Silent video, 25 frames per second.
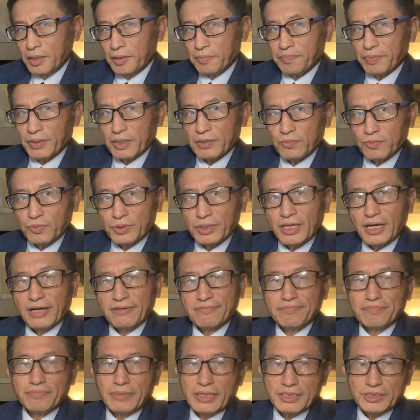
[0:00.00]
But we
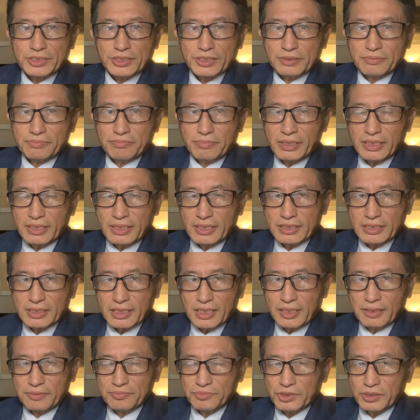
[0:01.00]
have mentioned many
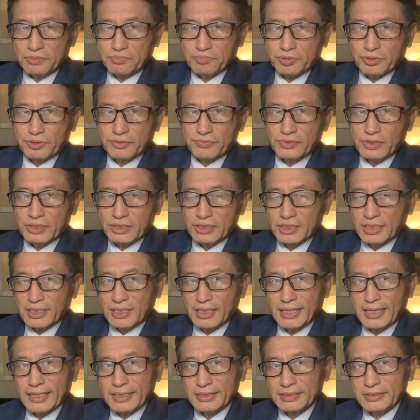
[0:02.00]
times in previous
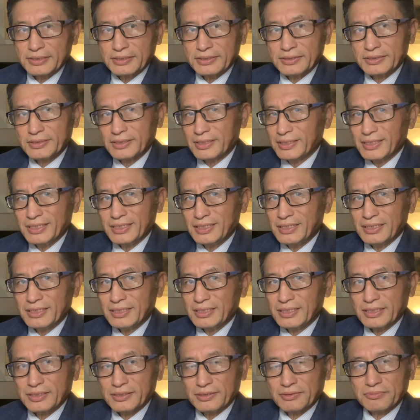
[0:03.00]
classes, it
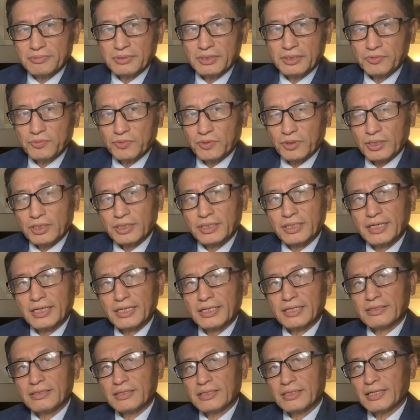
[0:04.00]
doesn't really work
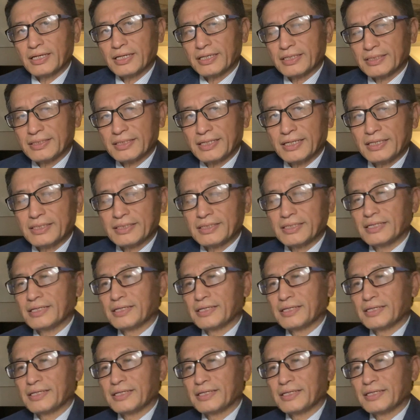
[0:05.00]
like that.